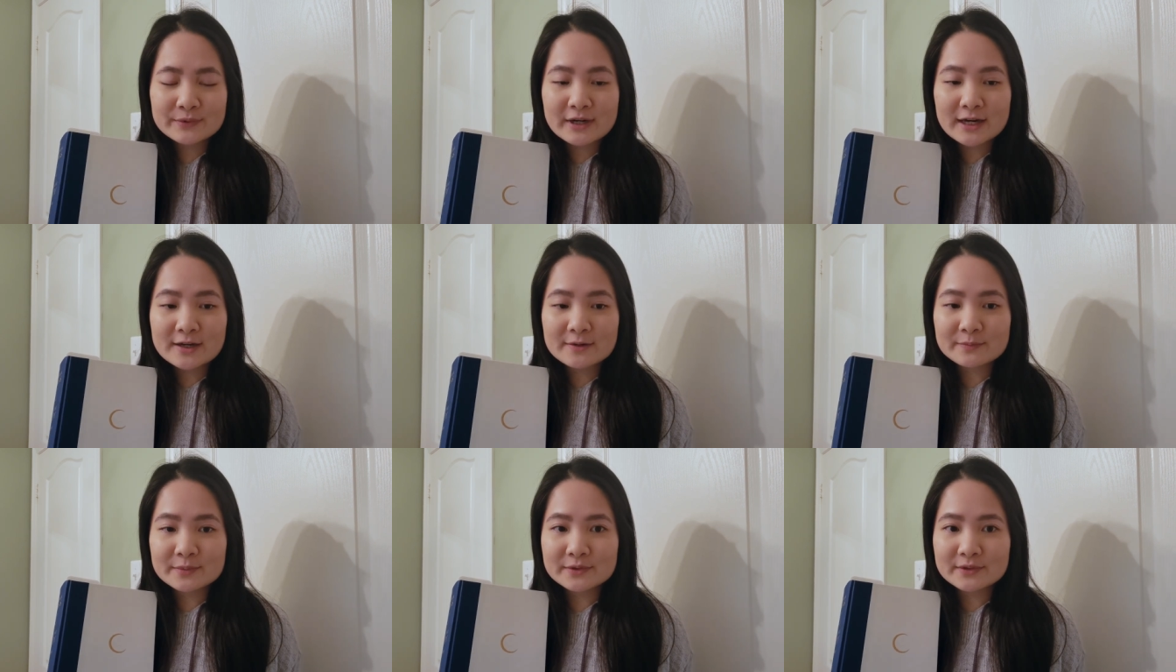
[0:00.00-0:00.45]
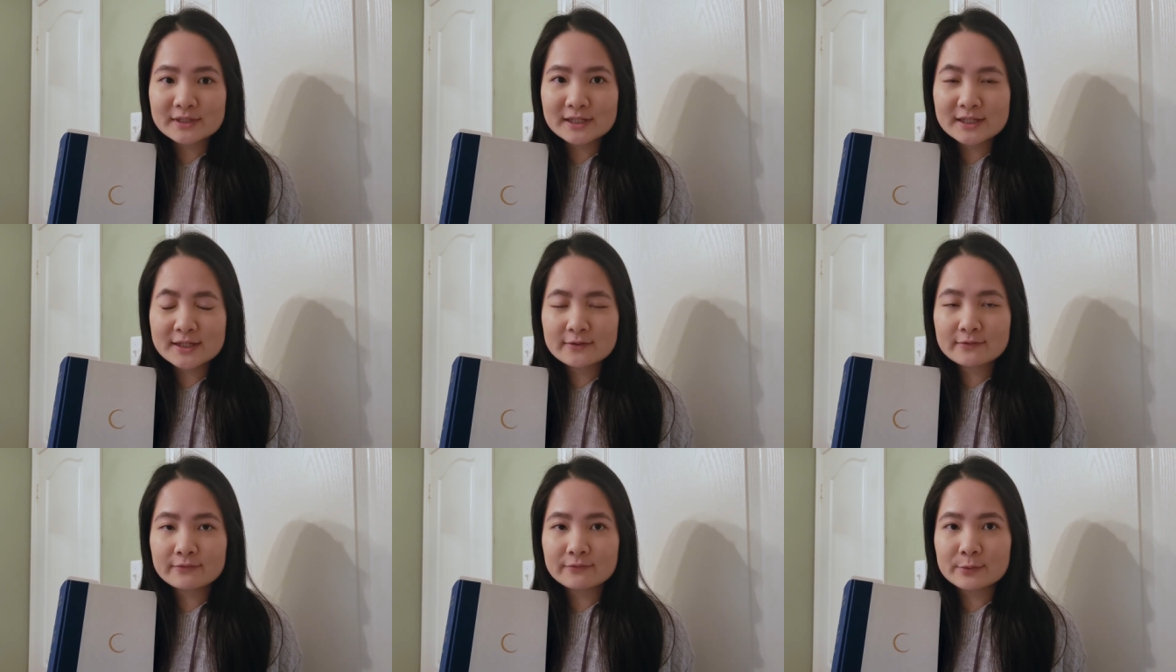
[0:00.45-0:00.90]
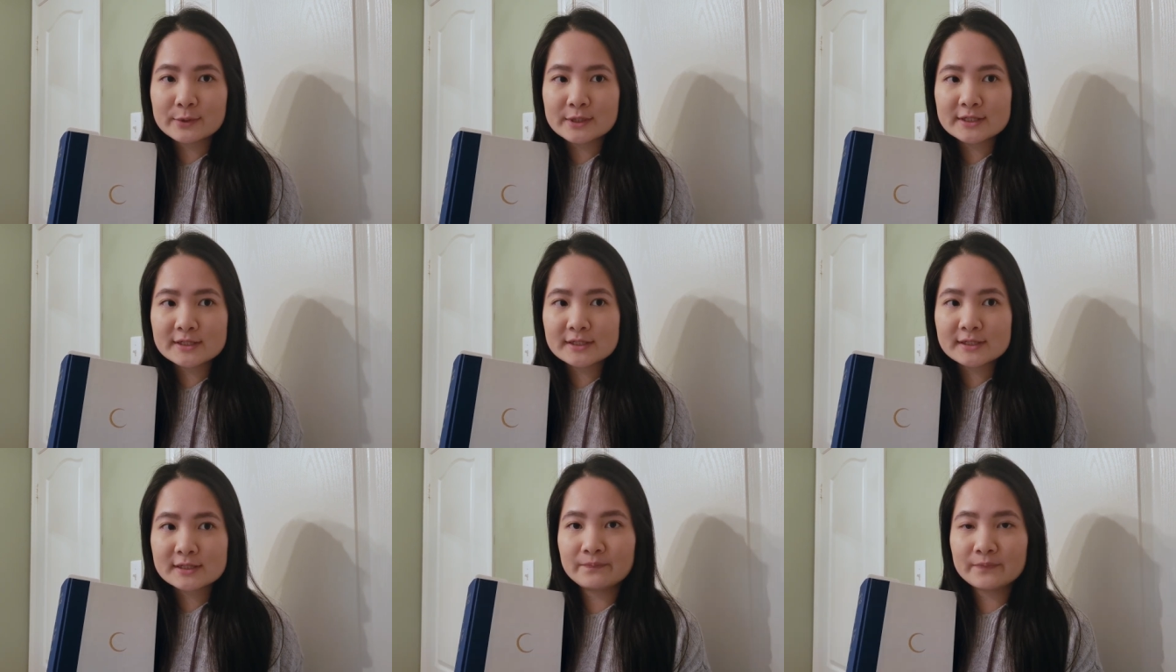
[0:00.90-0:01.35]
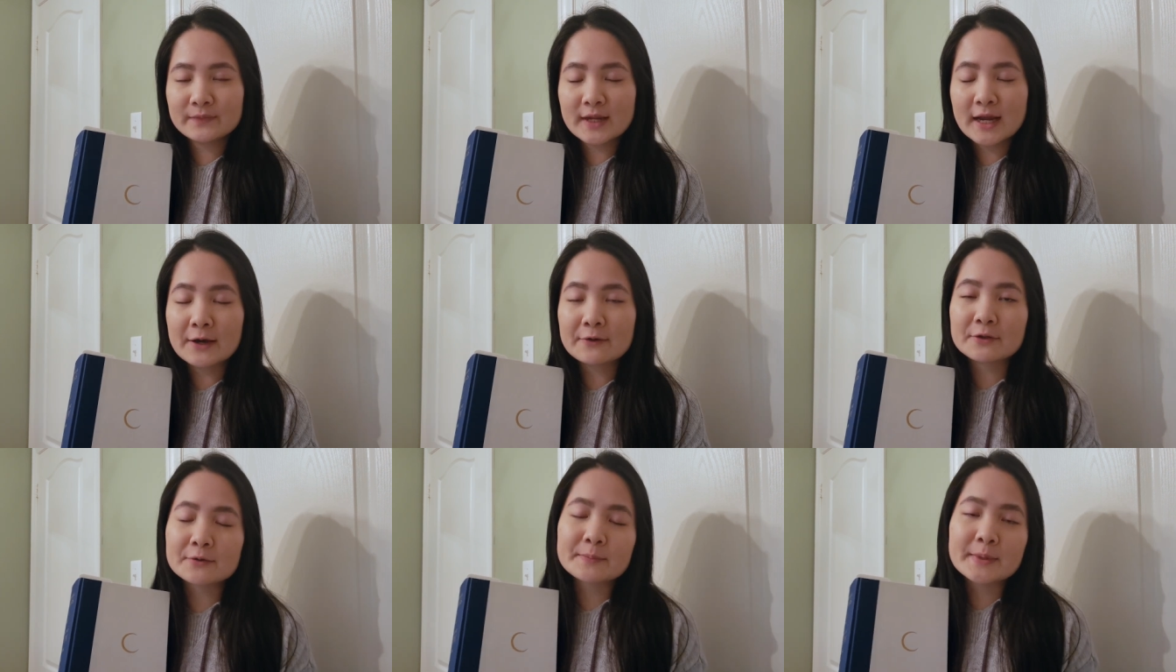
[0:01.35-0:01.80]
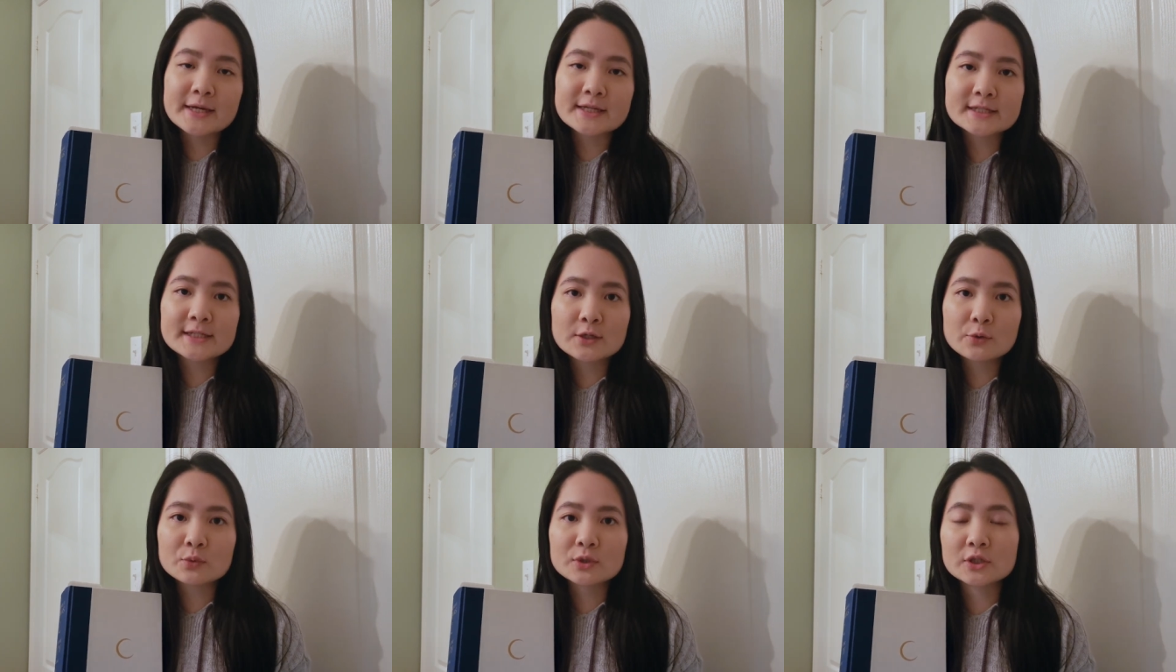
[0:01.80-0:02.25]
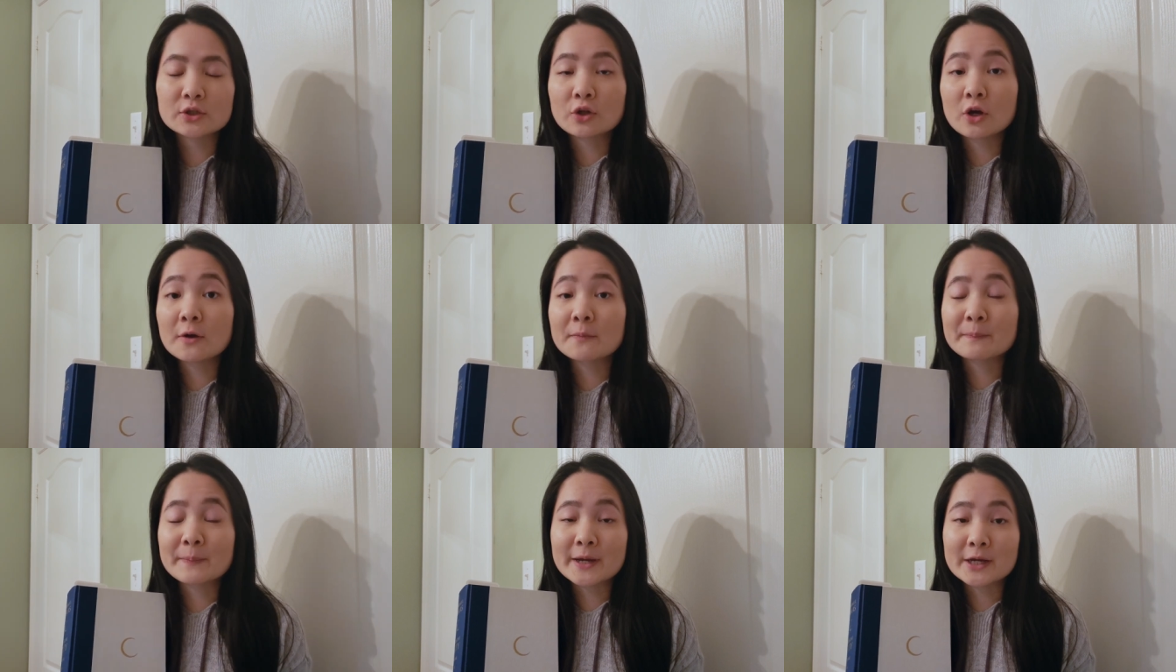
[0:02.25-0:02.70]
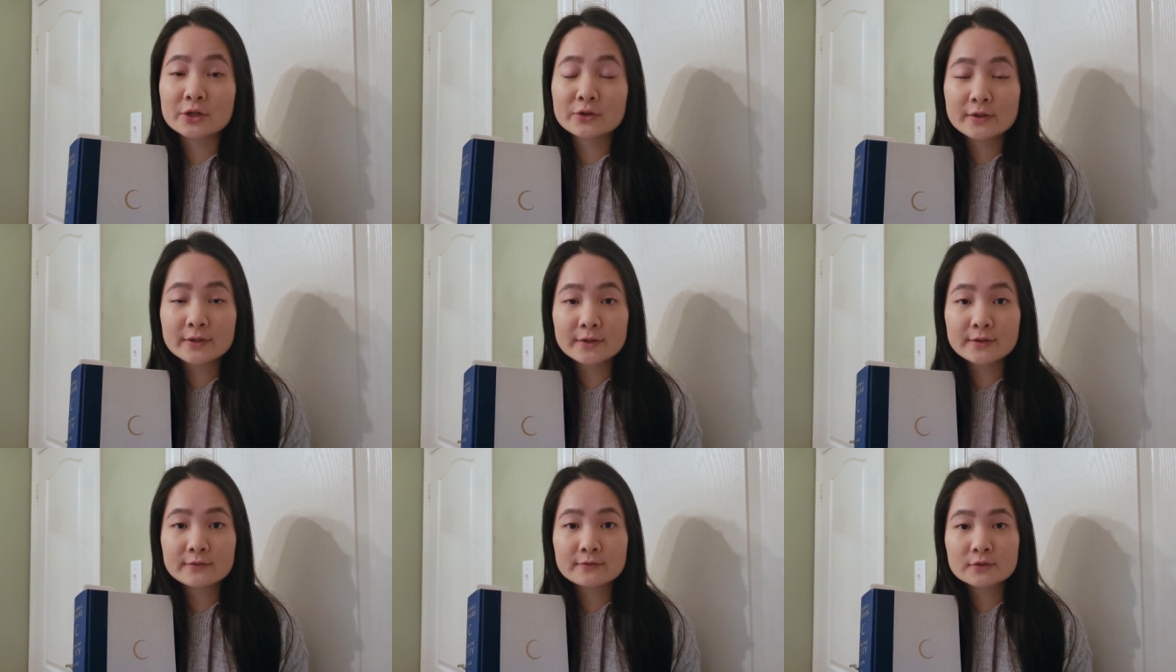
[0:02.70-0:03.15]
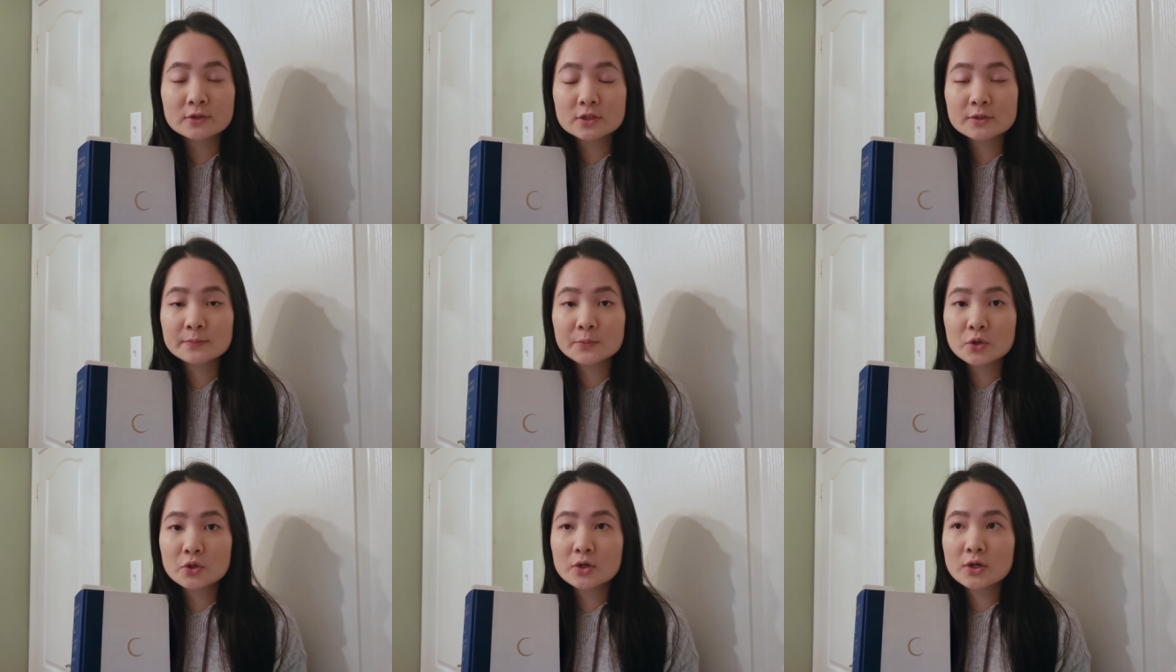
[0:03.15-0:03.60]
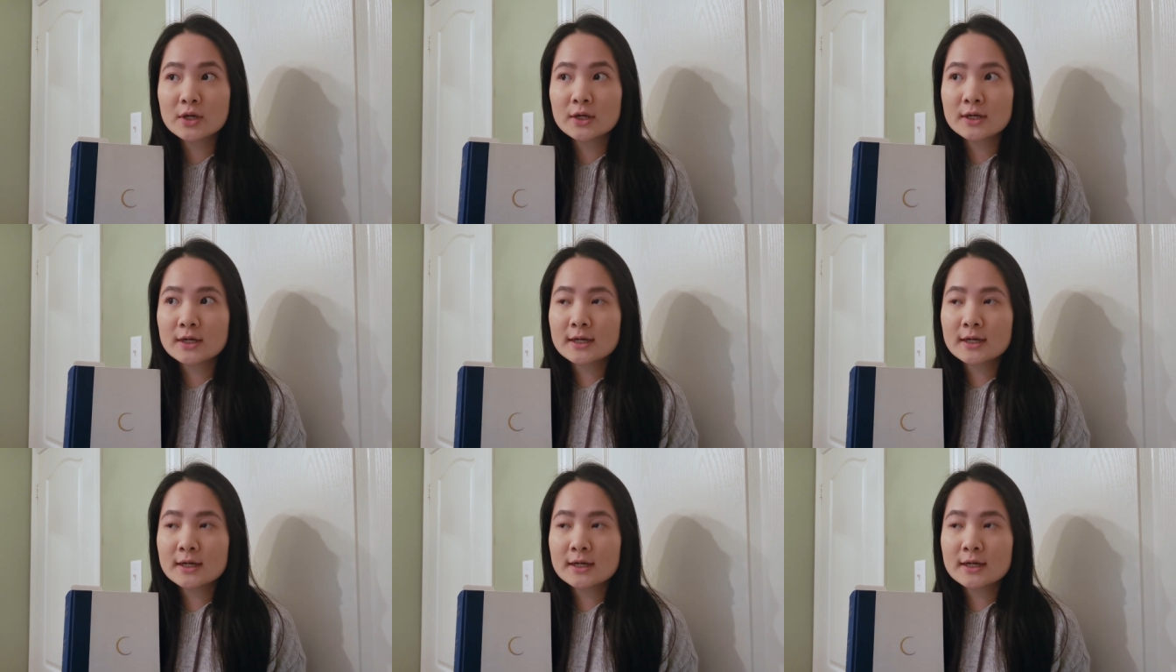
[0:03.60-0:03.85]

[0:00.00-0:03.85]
I believe, was how the pacing was a lot better than the first book.